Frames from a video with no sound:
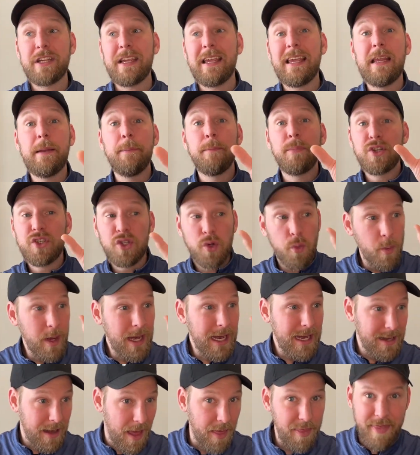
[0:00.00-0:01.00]
in
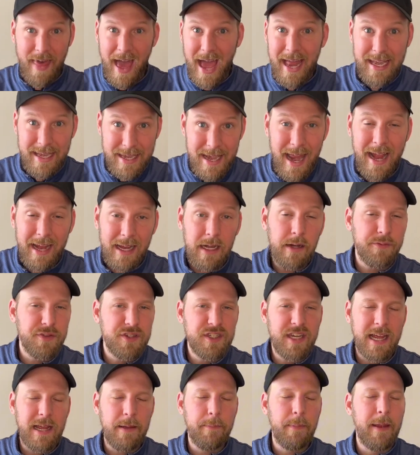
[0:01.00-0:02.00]
between that negative
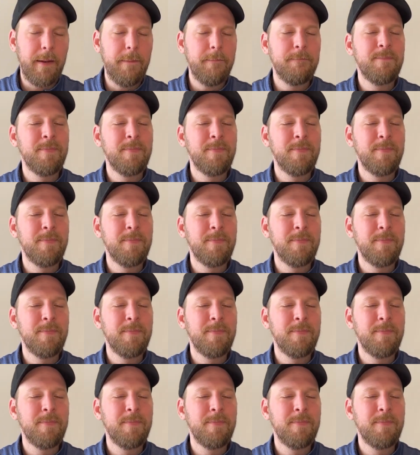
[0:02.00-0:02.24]
statement